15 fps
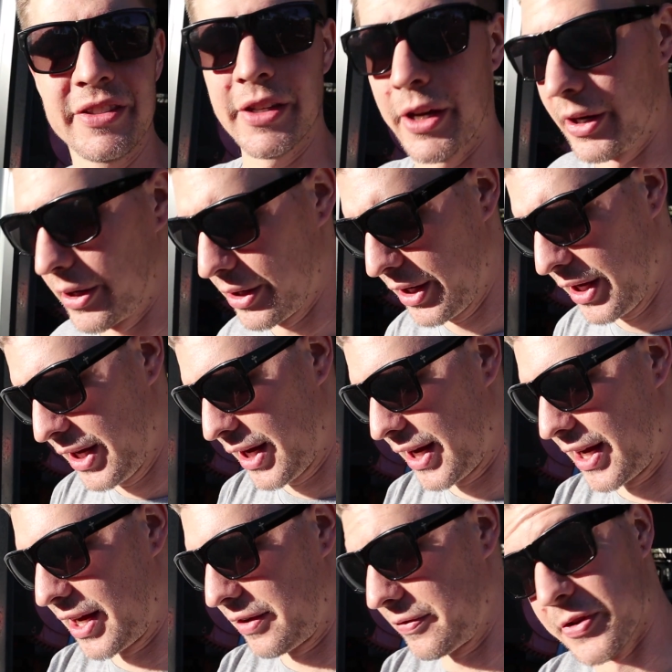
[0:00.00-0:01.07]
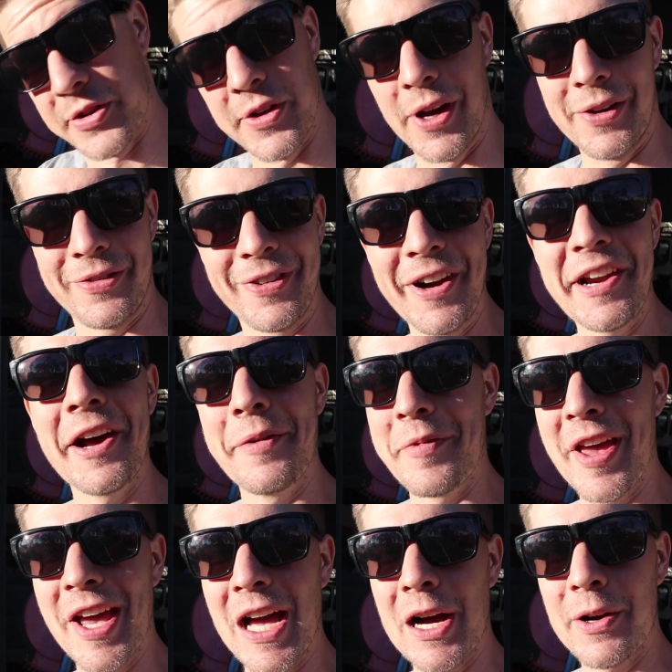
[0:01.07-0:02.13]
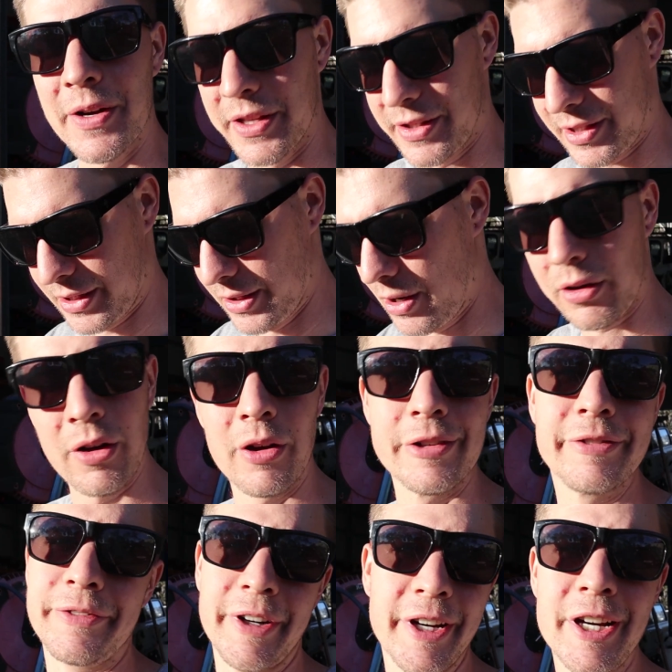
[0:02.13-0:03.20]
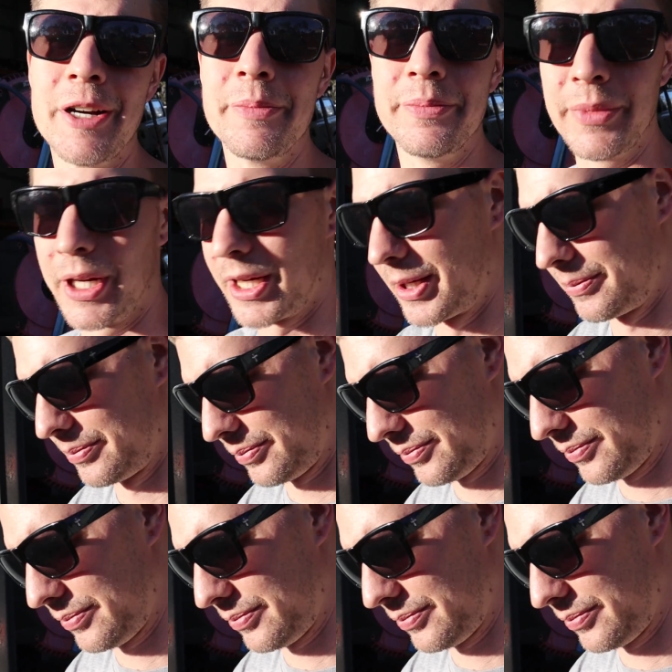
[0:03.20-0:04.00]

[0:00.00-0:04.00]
So if it's not freed up now, it's not gonna free up. But